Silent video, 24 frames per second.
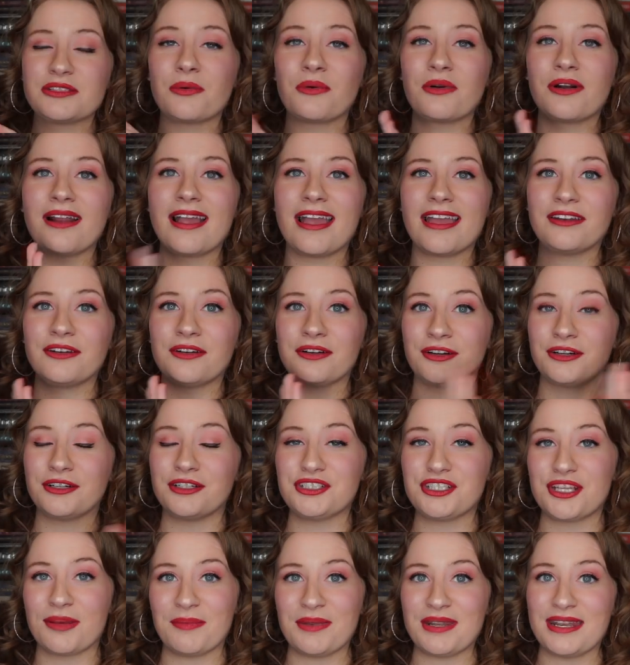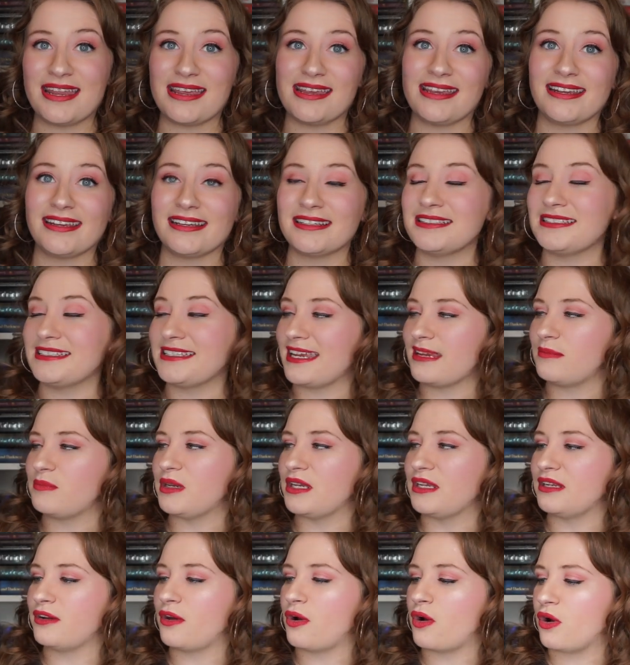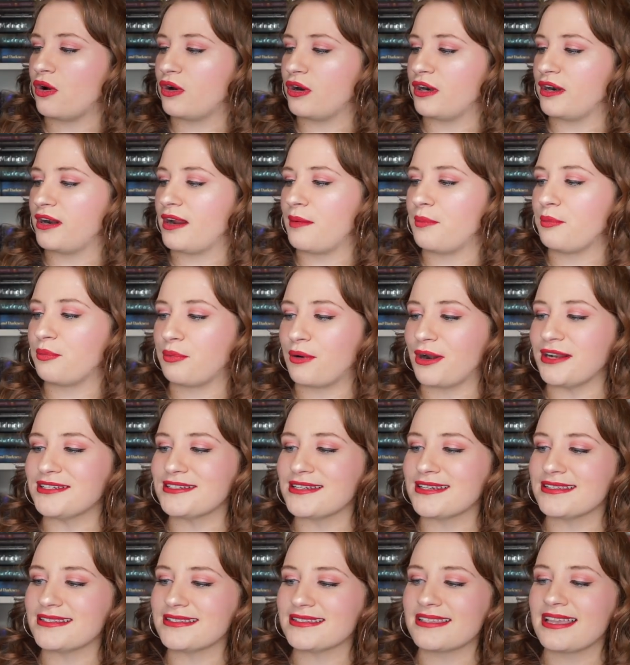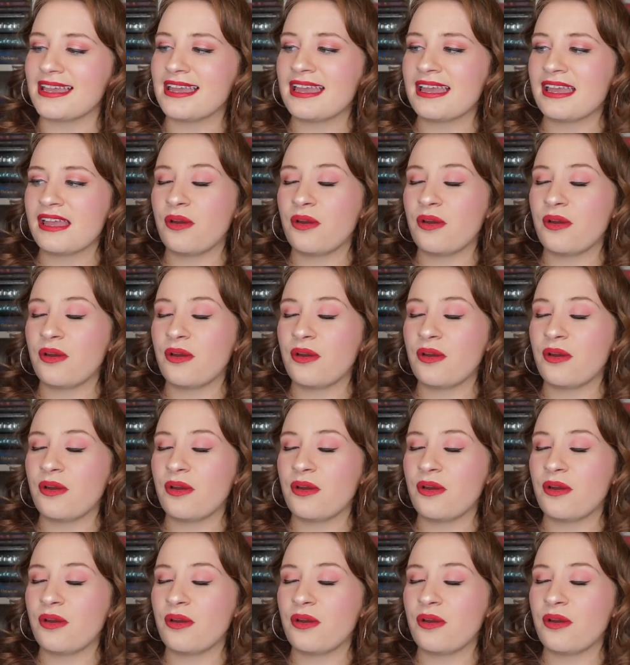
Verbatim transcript: Sora and her Gemini Daemon are apprentice